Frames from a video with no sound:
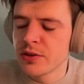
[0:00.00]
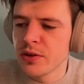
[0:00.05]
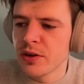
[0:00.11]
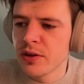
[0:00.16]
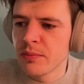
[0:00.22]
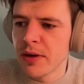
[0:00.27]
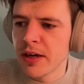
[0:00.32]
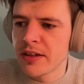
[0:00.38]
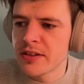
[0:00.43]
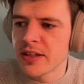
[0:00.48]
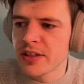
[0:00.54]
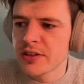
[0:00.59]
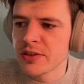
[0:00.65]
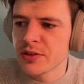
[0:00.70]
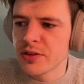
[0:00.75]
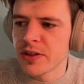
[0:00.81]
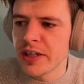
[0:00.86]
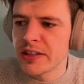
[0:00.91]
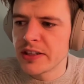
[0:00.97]
to-do on my
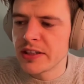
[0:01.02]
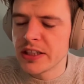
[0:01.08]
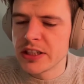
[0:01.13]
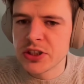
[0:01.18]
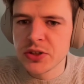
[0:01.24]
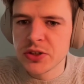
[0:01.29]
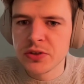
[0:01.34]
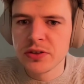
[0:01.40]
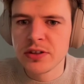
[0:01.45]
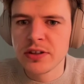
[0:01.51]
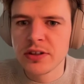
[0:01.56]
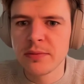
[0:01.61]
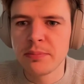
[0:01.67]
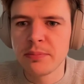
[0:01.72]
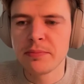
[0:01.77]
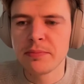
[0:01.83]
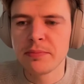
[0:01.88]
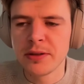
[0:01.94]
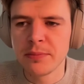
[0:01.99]
side to create an issue in
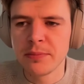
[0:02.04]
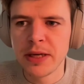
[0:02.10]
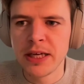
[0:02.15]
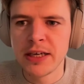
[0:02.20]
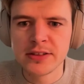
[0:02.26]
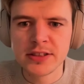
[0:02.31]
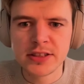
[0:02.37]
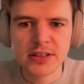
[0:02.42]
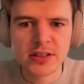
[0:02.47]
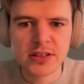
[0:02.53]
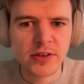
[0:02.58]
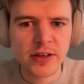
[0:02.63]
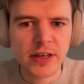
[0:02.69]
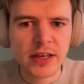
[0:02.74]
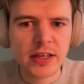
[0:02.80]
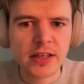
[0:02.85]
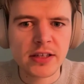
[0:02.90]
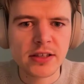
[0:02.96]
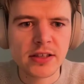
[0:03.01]
the dependency
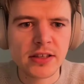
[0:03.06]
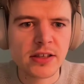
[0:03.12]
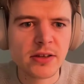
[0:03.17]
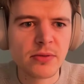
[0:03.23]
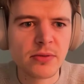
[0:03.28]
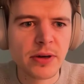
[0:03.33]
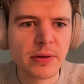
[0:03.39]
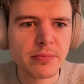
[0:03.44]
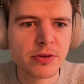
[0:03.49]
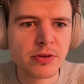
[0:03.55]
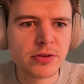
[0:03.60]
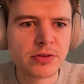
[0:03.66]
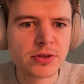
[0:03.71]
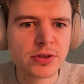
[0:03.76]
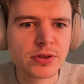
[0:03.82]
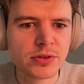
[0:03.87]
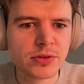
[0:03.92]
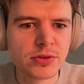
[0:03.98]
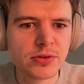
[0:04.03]
track
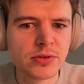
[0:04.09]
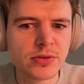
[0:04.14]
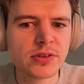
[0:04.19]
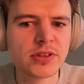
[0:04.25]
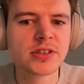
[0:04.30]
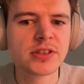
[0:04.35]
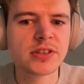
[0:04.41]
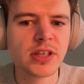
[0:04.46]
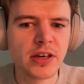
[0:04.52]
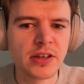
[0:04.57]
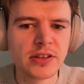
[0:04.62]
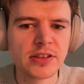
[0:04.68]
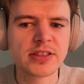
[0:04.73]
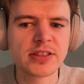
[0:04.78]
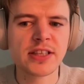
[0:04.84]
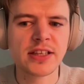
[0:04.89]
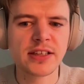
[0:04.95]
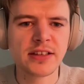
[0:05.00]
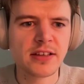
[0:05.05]
repo to
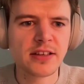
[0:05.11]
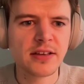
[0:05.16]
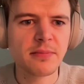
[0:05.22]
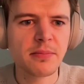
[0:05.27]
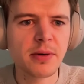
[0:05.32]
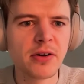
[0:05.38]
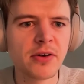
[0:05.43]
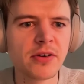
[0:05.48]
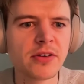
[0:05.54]
start thinking